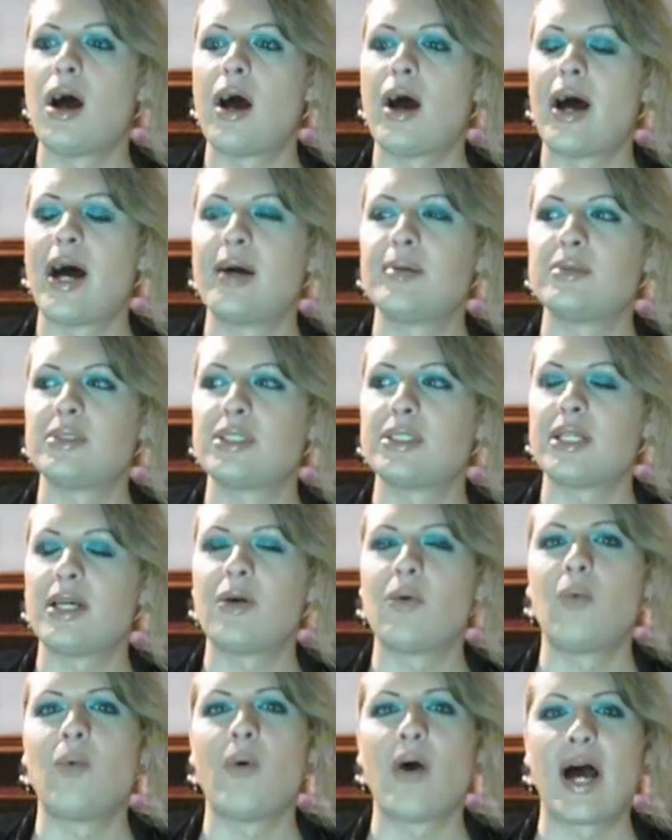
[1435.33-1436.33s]
I'm just
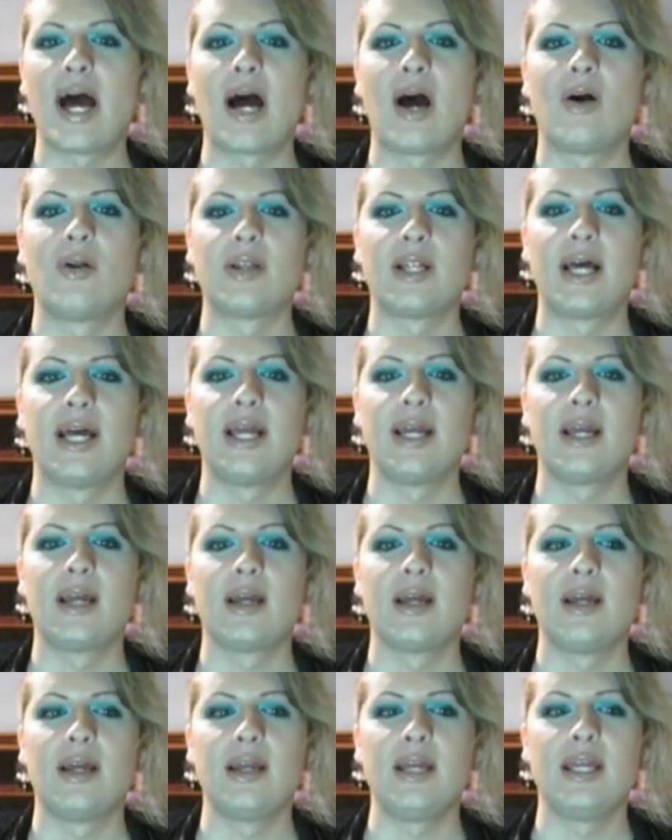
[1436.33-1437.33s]
like wow, like
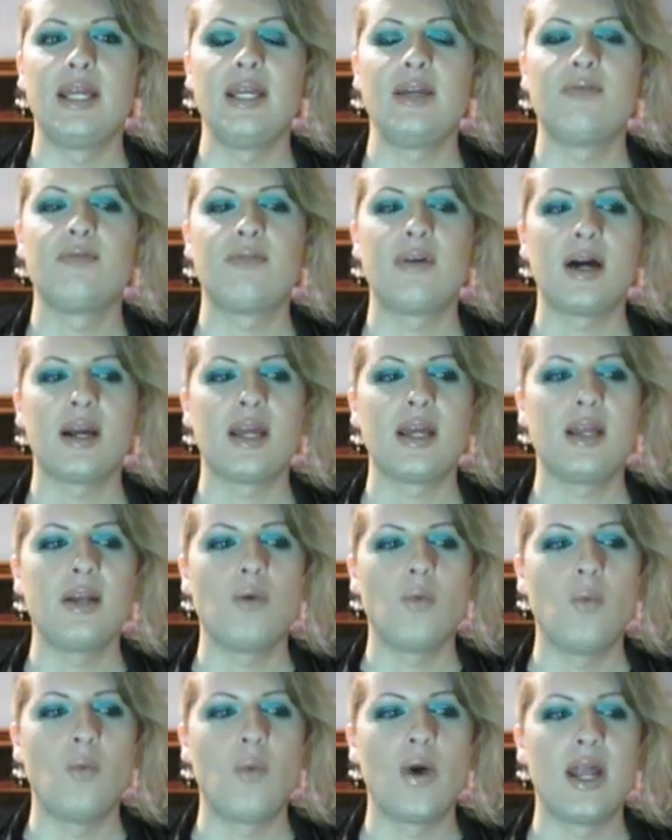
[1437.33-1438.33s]
he
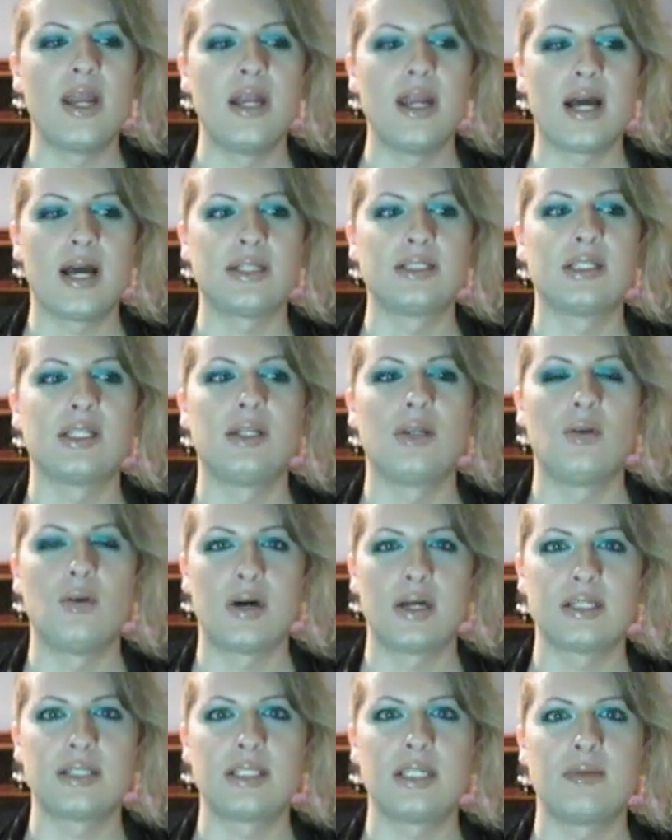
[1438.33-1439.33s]
fucking went nuts and
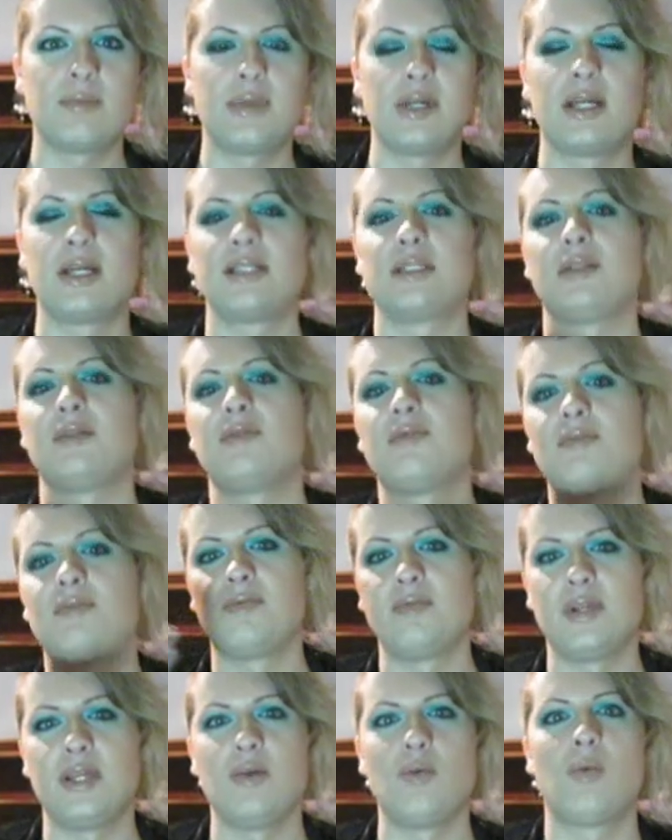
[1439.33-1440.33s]
lost it because he
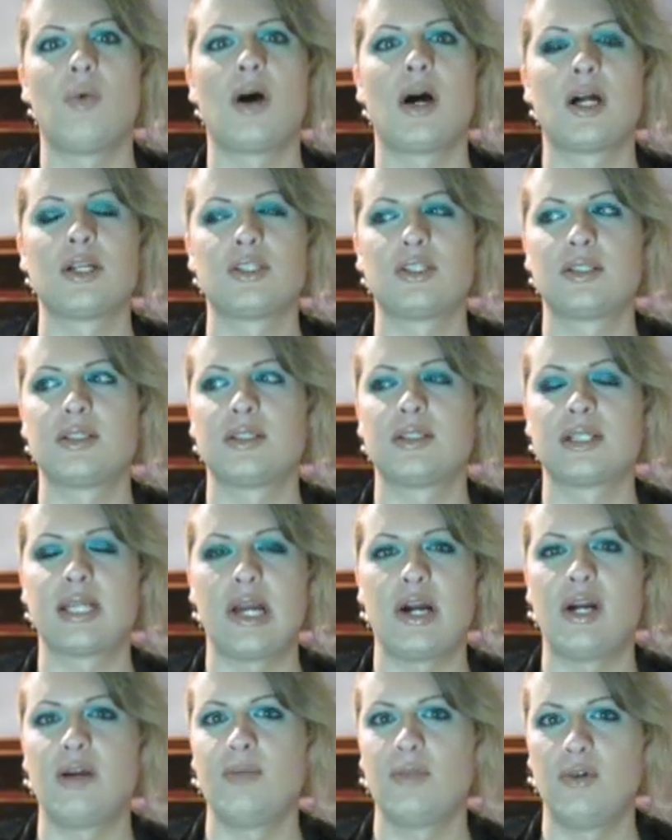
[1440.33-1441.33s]
he watched
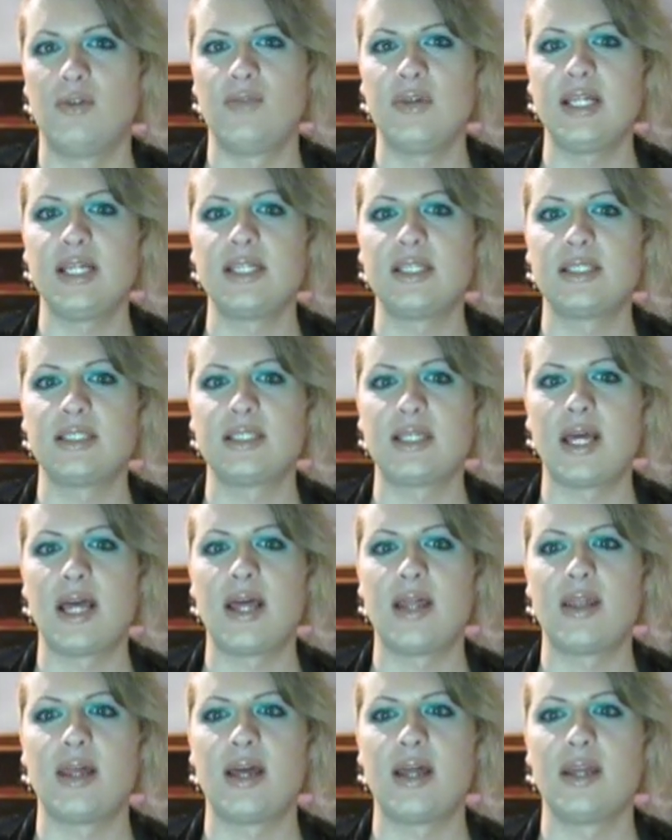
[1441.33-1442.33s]
scary movies
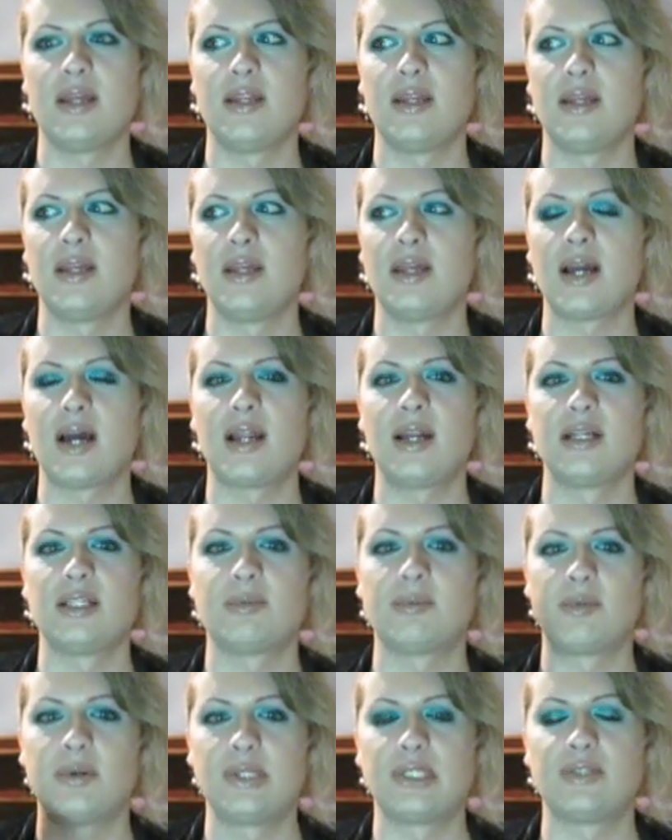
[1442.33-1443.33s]
and then he got an
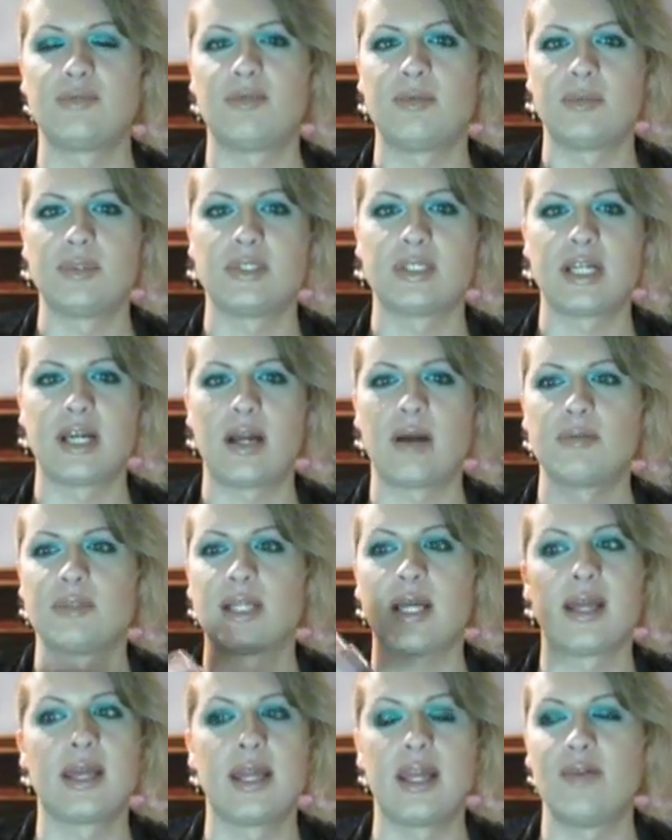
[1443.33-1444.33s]
inspiration from the scare. I was
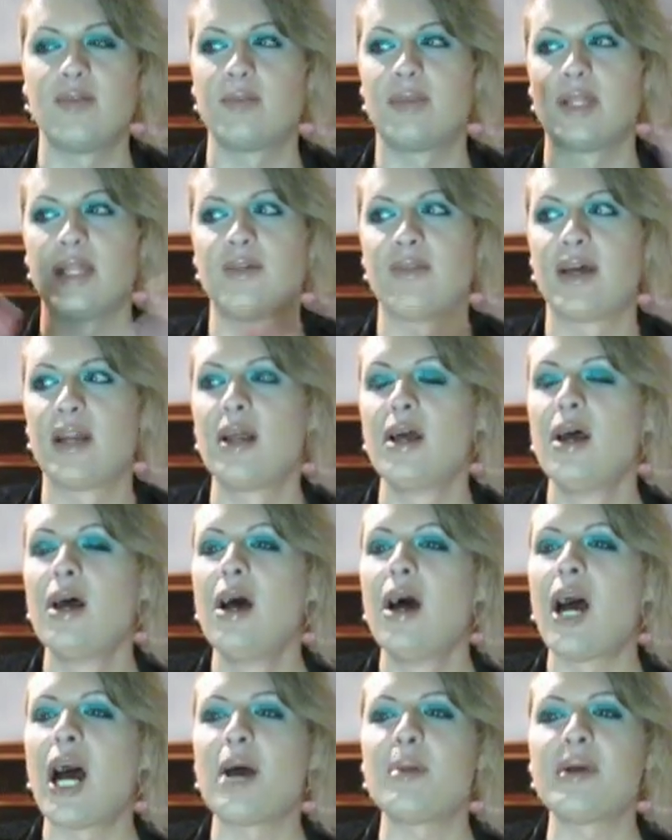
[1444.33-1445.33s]
like, I can't even believe it.
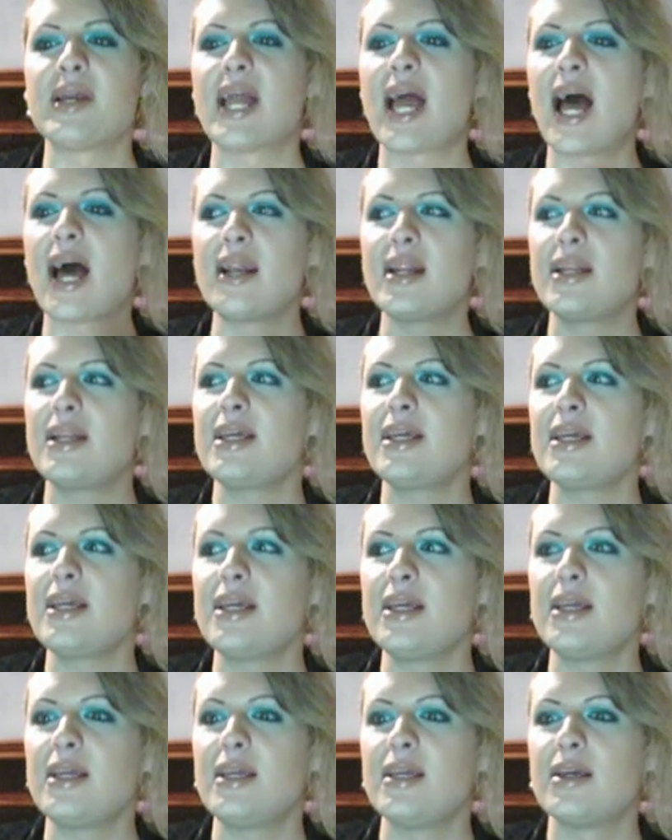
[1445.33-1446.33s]
I'm like, how did
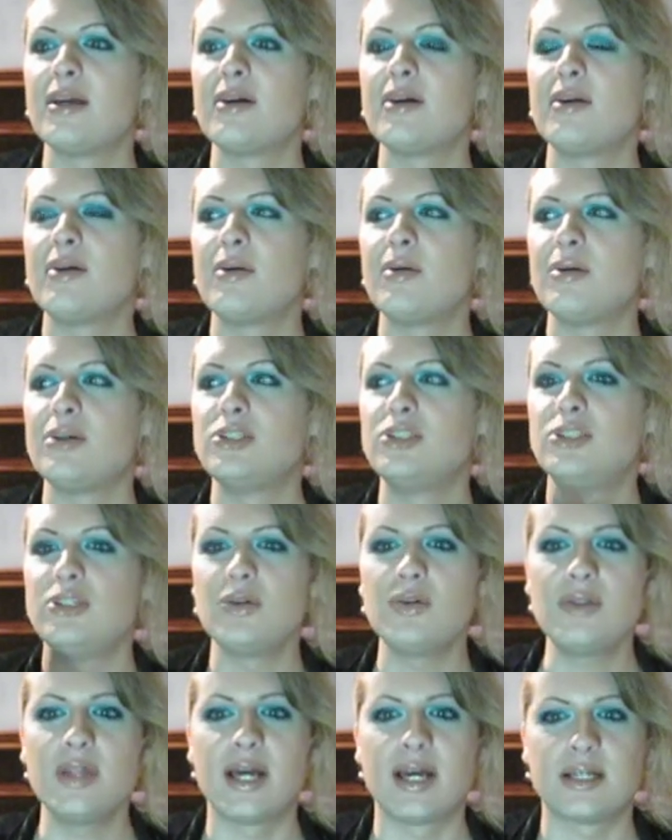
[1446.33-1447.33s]
he
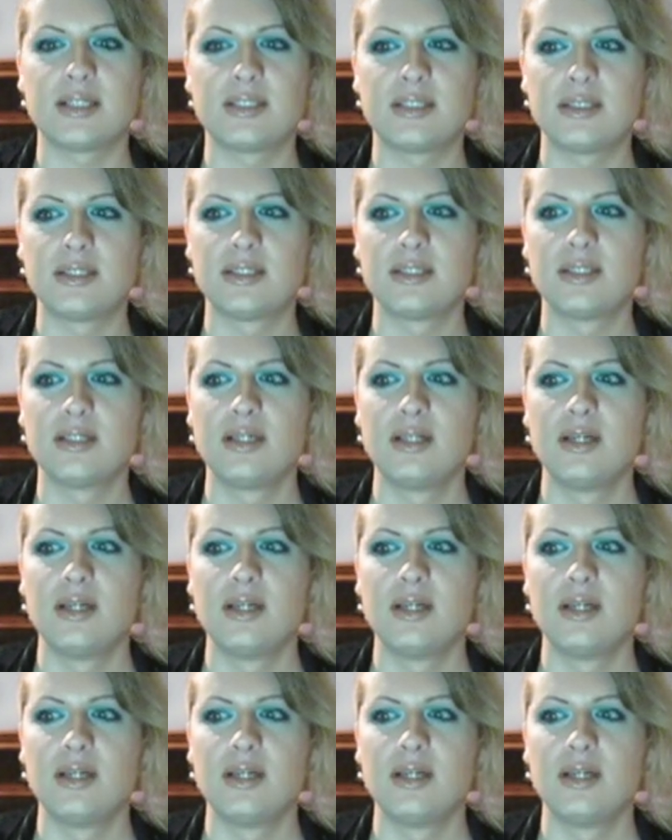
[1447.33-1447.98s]
do this?